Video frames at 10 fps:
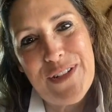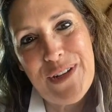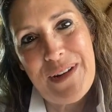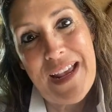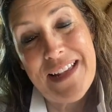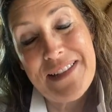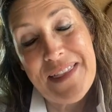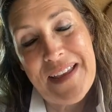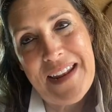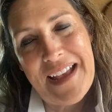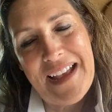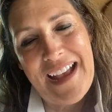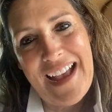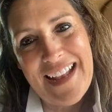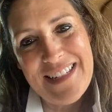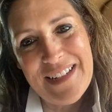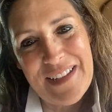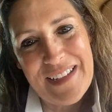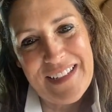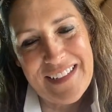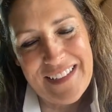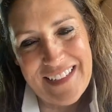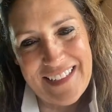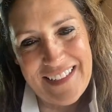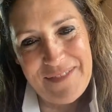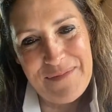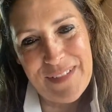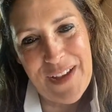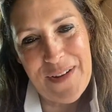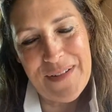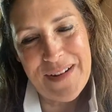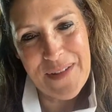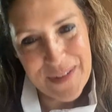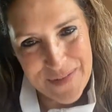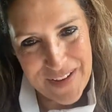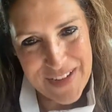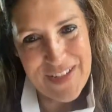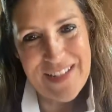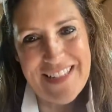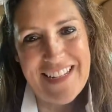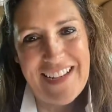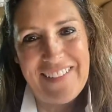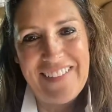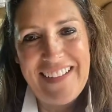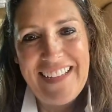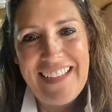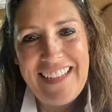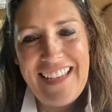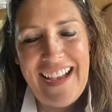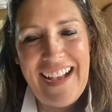2 days and then I had to go to another convention. So yeah.